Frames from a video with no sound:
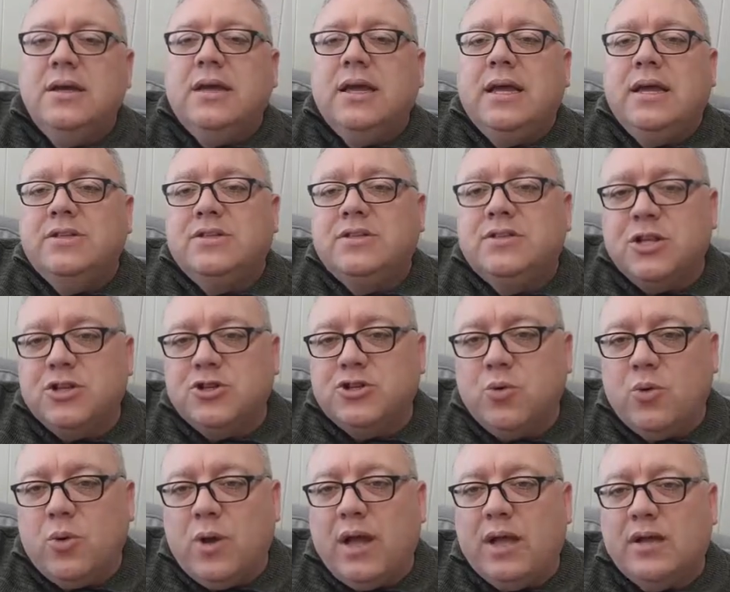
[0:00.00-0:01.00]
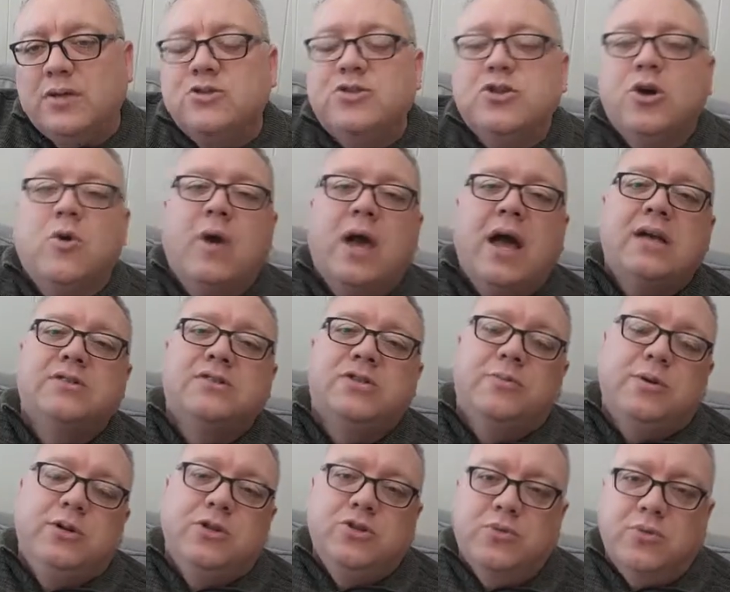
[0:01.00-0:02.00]
in such a way so as
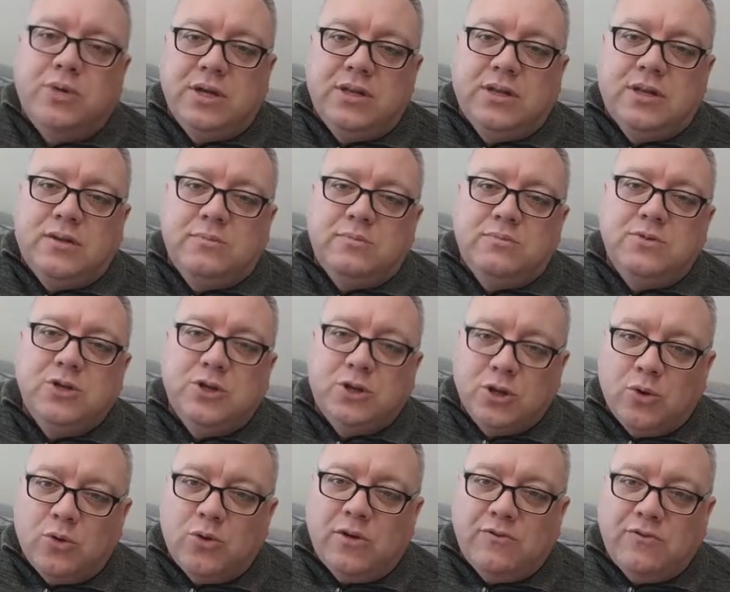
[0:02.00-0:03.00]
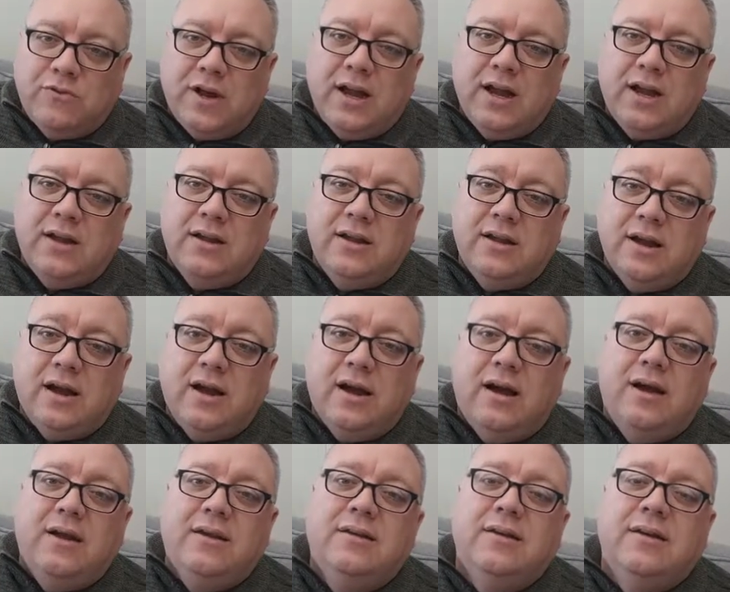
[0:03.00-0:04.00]
to be doing them to glorify
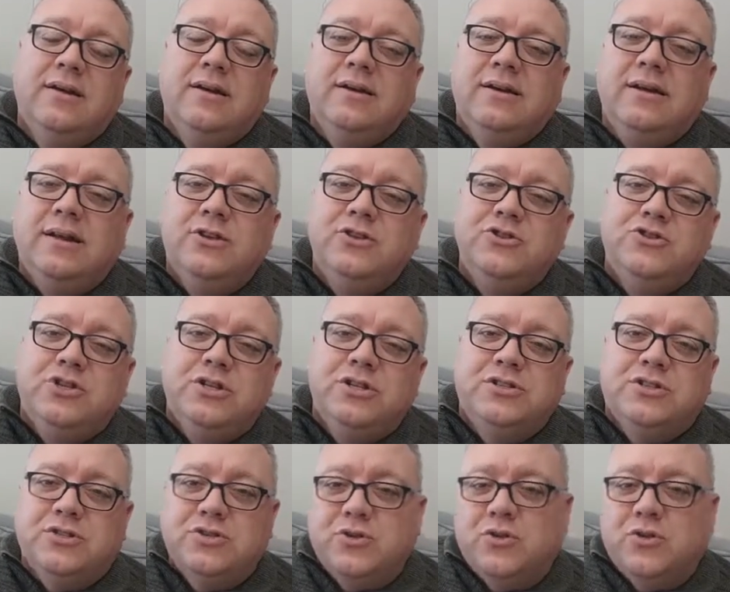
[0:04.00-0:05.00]
God in Jesus